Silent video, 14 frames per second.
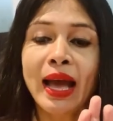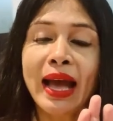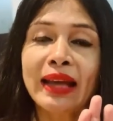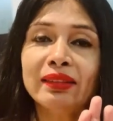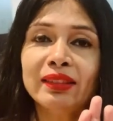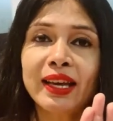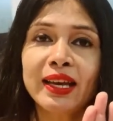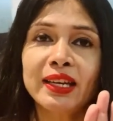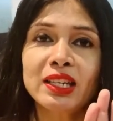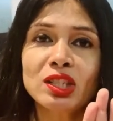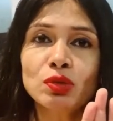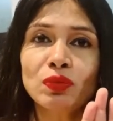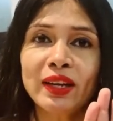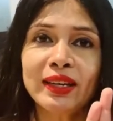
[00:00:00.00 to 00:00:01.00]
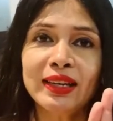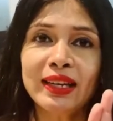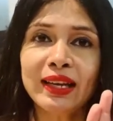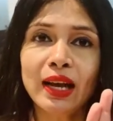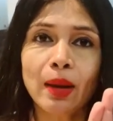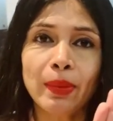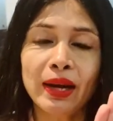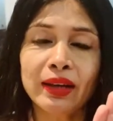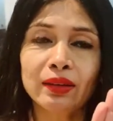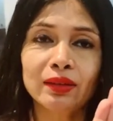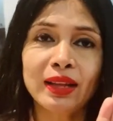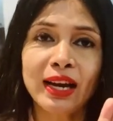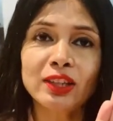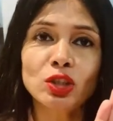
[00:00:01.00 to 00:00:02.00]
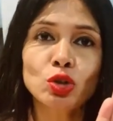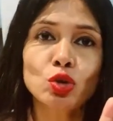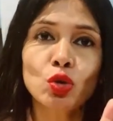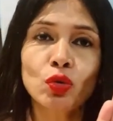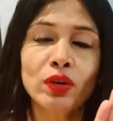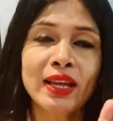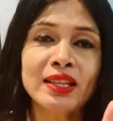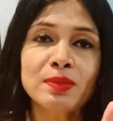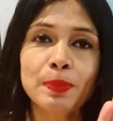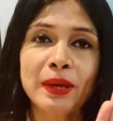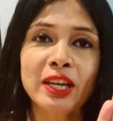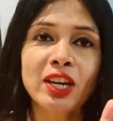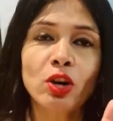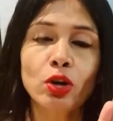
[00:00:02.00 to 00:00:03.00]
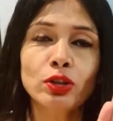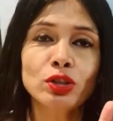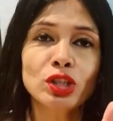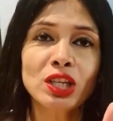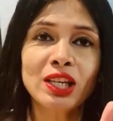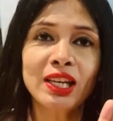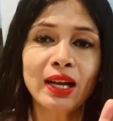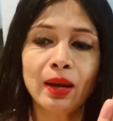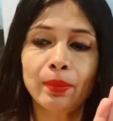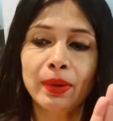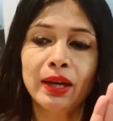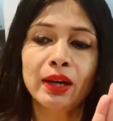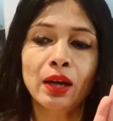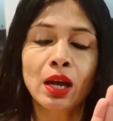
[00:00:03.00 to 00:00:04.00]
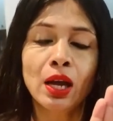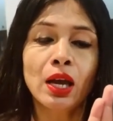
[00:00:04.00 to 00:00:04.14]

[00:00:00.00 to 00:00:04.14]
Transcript: and there is one ligament that is known as periodontial ligament.